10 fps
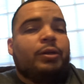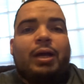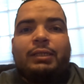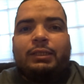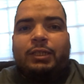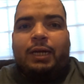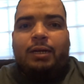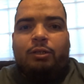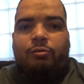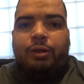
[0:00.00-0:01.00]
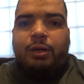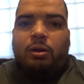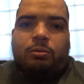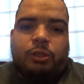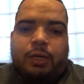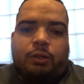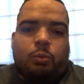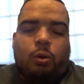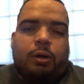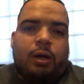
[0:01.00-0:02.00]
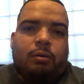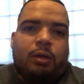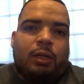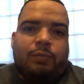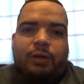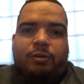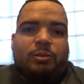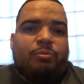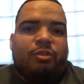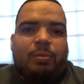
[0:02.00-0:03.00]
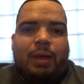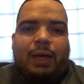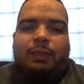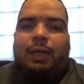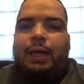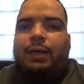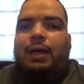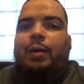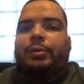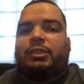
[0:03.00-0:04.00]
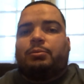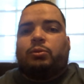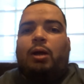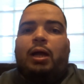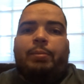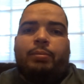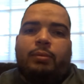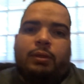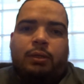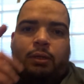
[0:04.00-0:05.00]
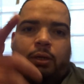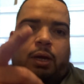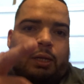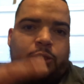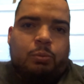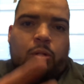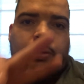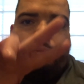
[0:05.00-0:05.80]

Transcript: you guys checking out the video, checking out the workout. I'd love to hear some feedback. Like, comment, subscribe. I'll let you boy.